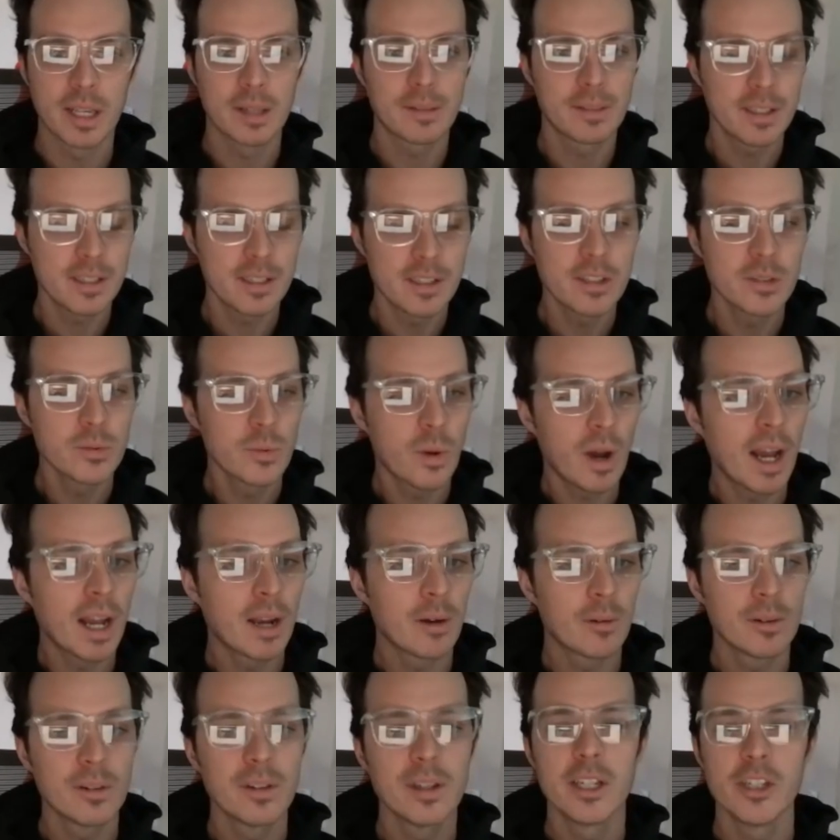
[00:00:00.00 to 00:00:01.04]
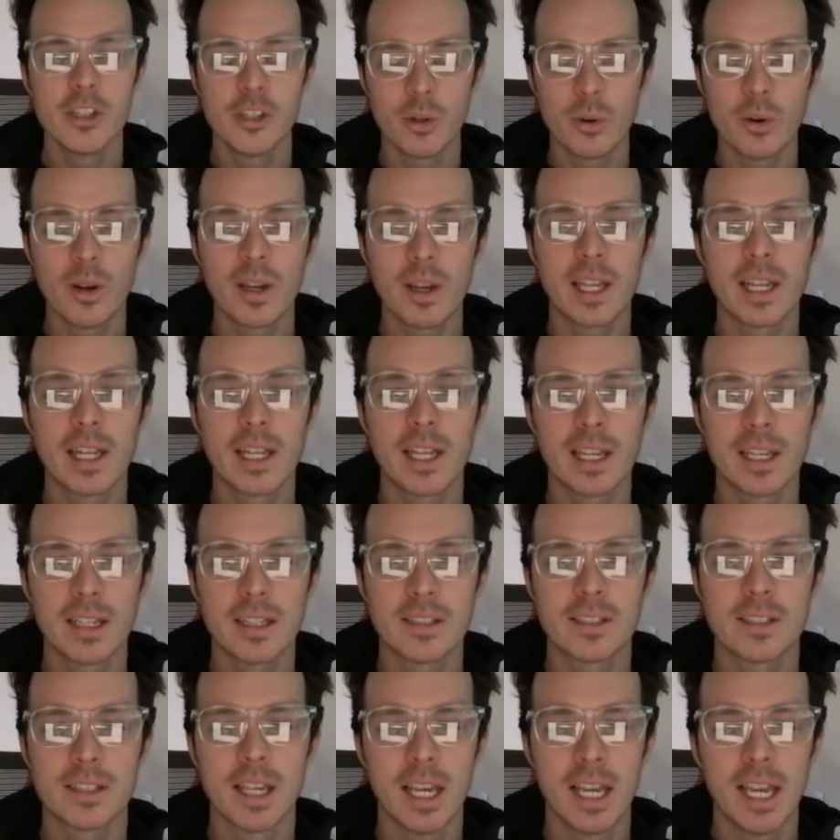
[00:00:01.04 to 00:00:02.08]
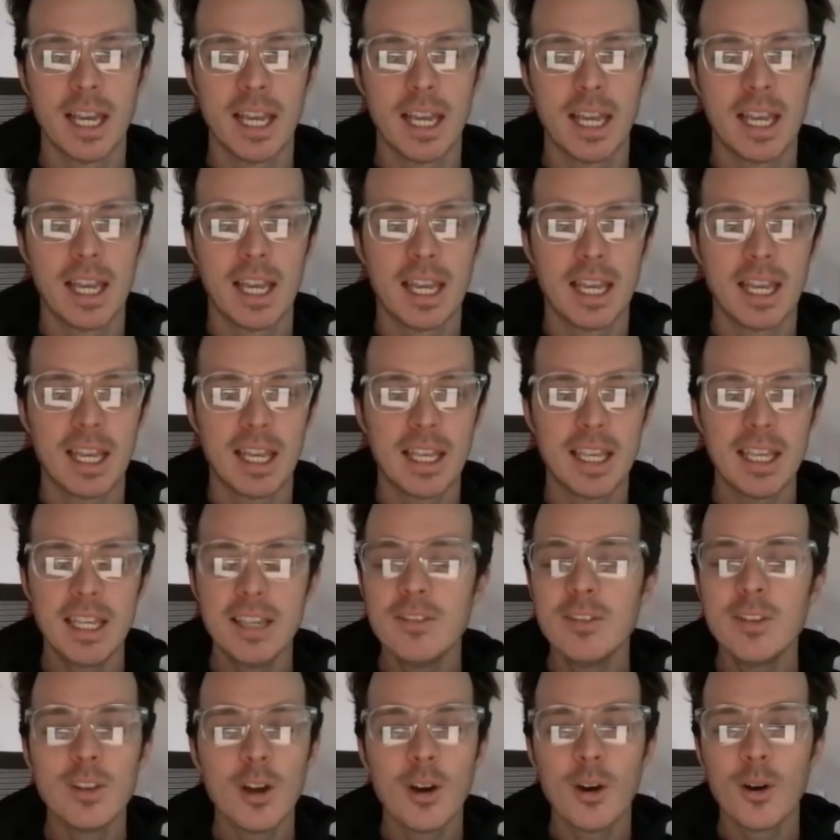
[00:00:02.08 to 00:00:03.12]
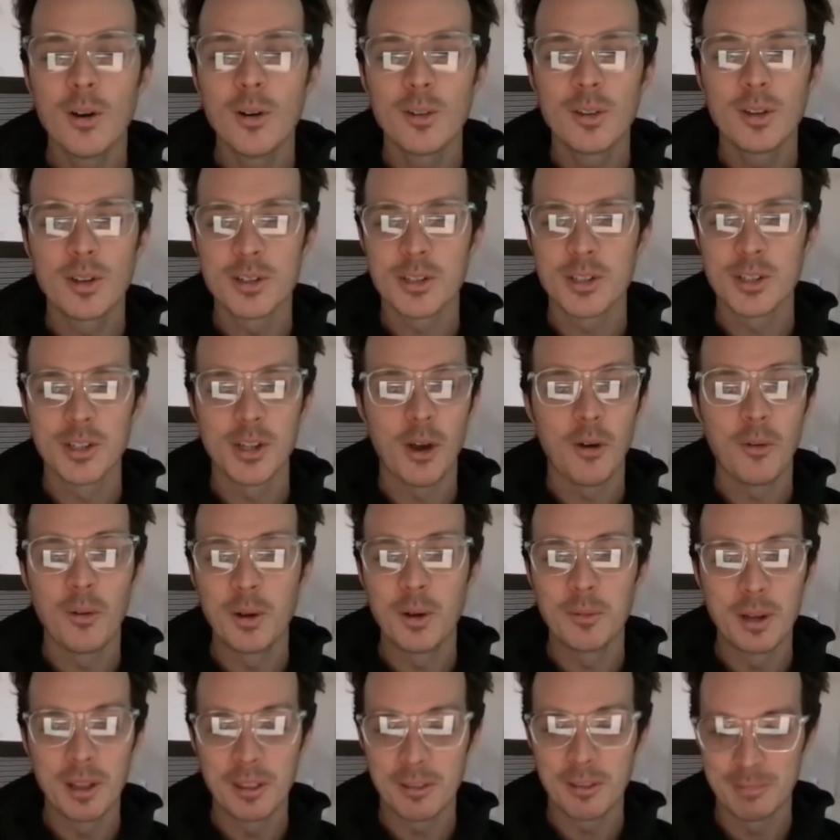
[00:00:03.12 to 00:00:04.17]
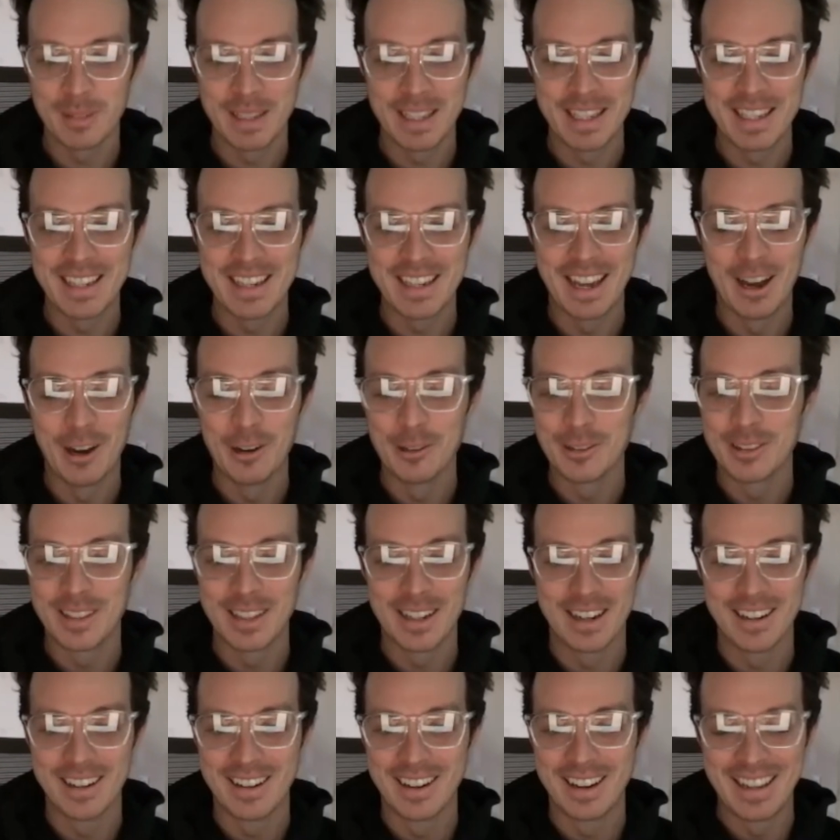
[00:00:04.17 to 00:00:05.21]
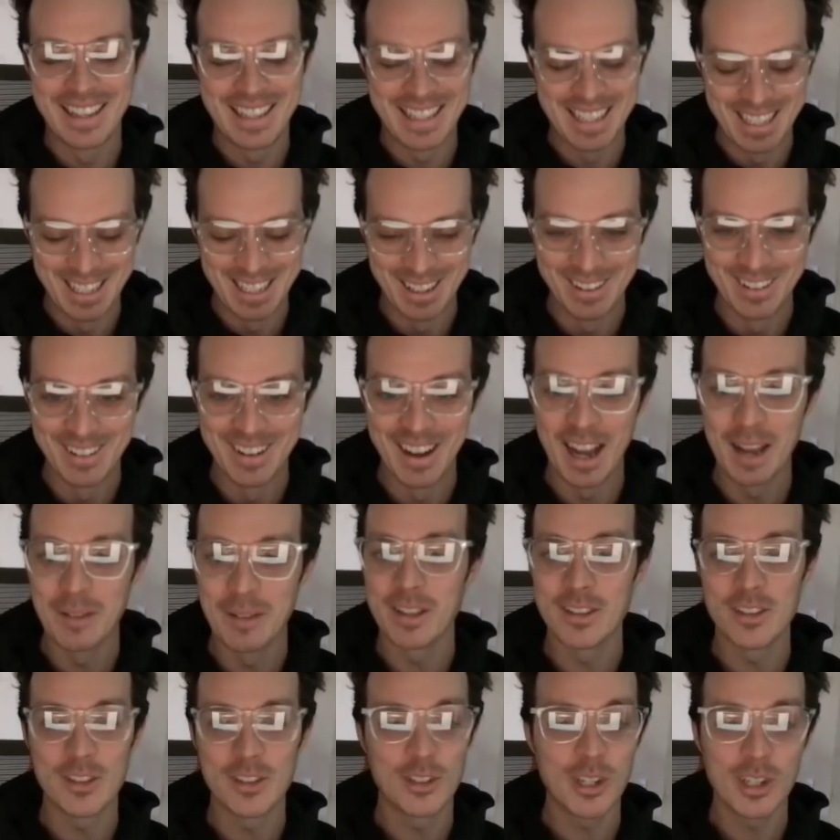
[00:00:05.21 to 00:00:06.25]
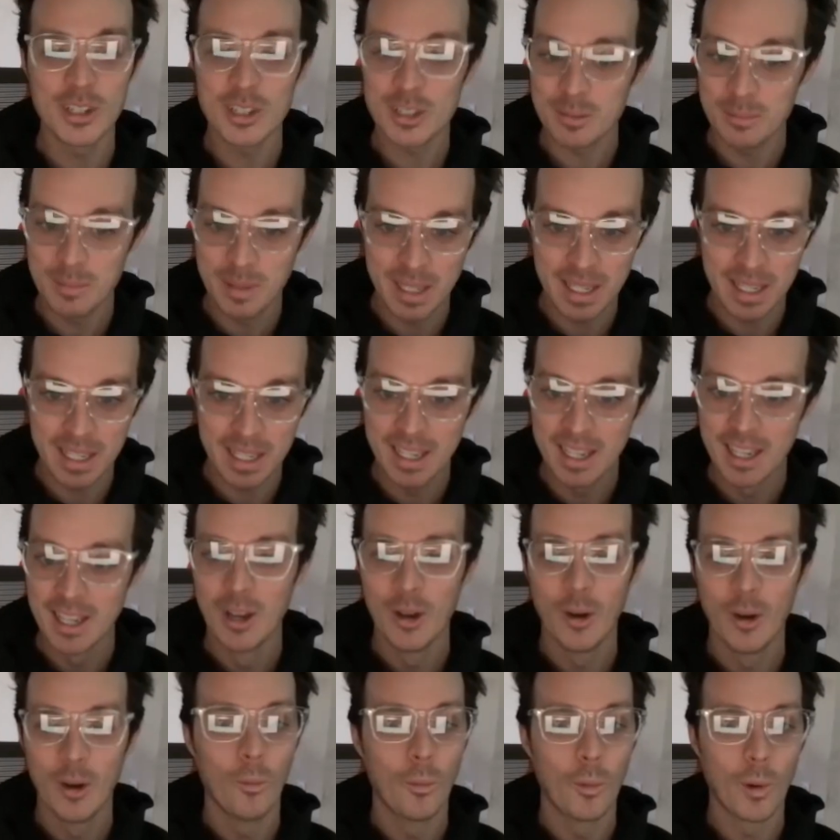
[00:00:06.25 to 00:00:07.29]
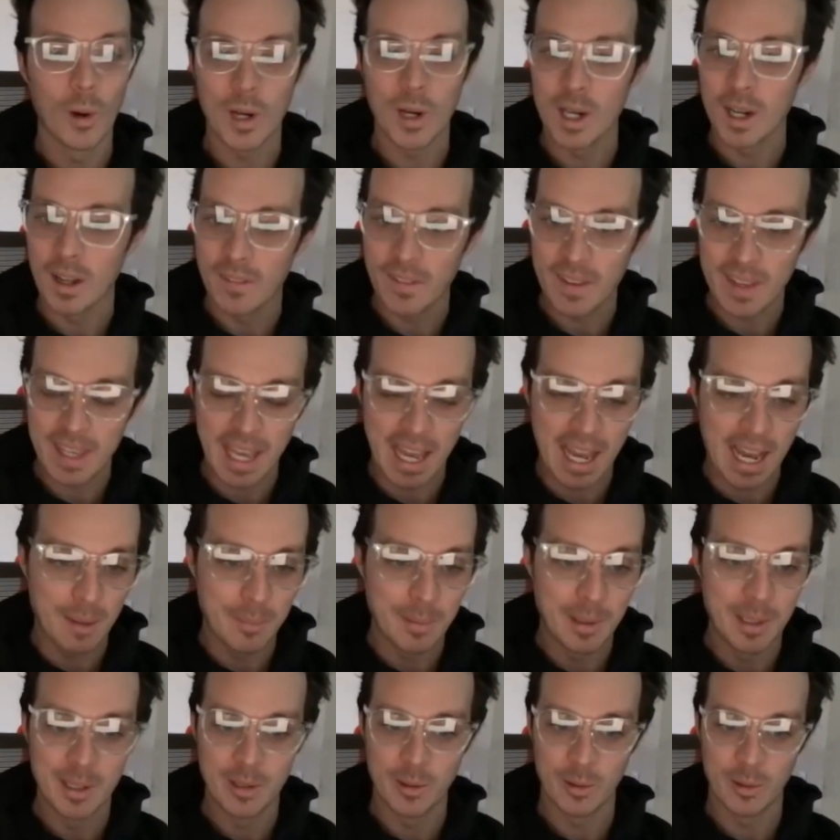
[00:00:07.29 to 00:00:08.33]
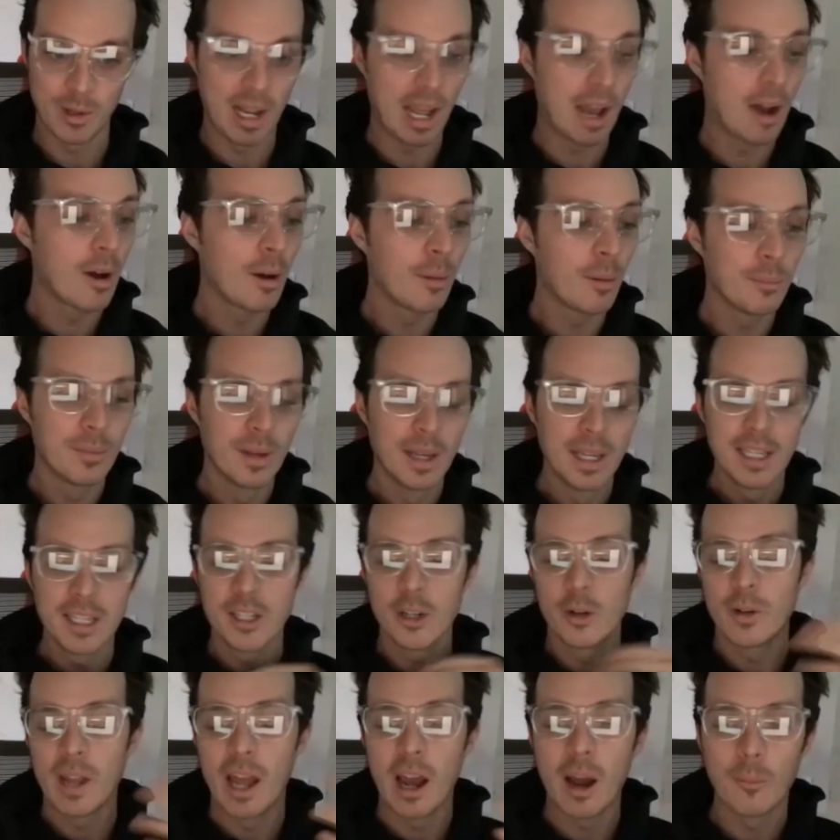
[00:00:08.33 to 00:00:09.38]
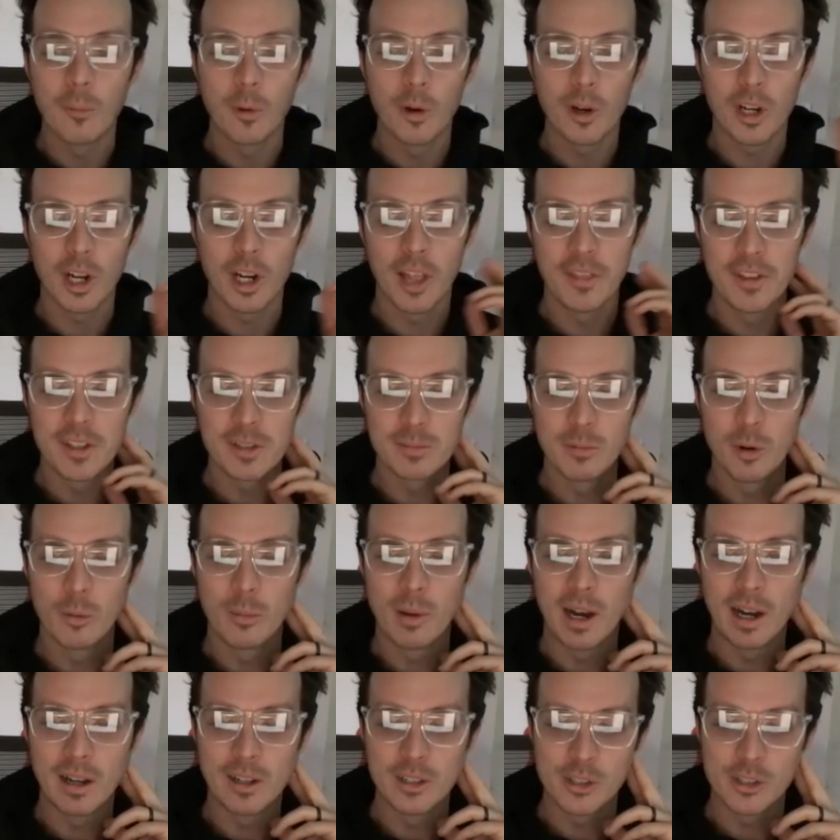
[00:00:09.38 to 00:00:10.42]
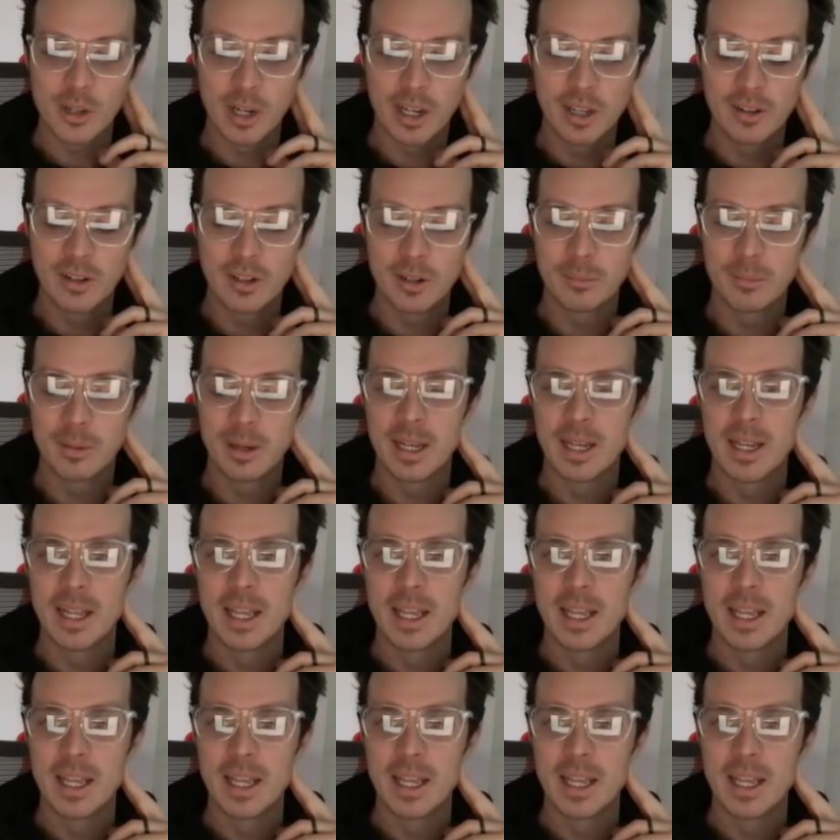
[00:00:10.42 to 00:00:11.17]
this is why I really enjoy it, is even though there's no one with me out there, it's just me working on the cabin, or now I'm working on this mobile trailer, but